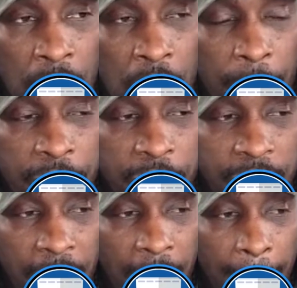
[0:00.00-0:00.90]
coming
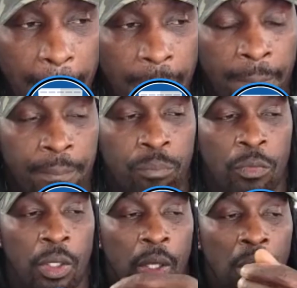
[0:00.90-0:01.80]
in there,
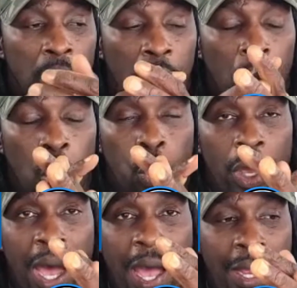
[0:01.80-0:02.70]

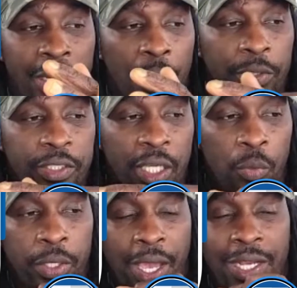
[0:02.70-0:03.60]
And let me say
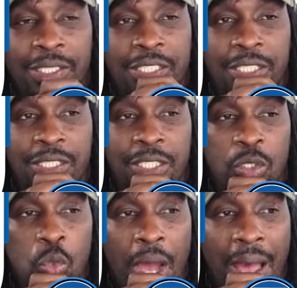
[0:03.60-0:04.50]
we had
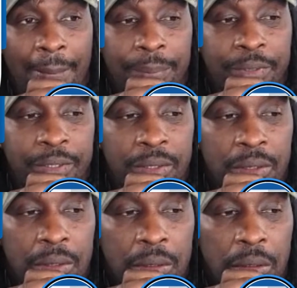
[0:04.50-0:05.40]
62 amps.
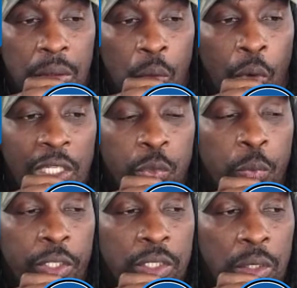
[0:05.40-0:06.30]
What we
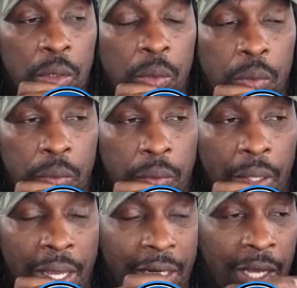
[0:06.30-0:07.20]
would do,
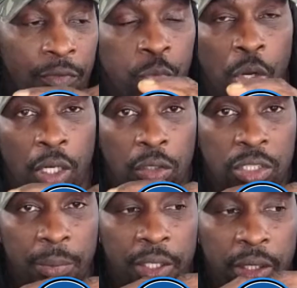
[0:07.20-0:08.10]
and I've worked out
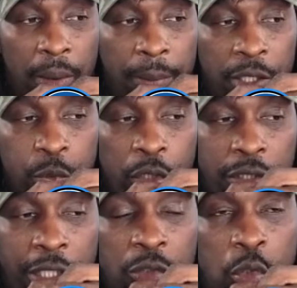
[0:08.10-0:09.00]
some of the numbers, we go
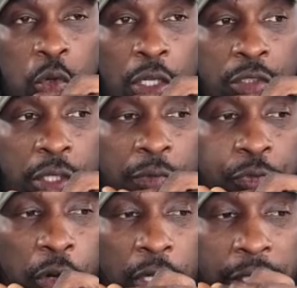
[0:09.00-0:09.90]
take
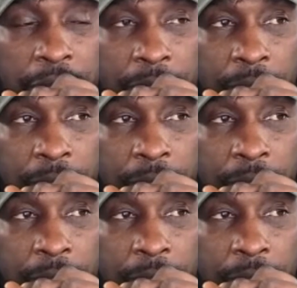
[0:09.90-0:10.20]
240.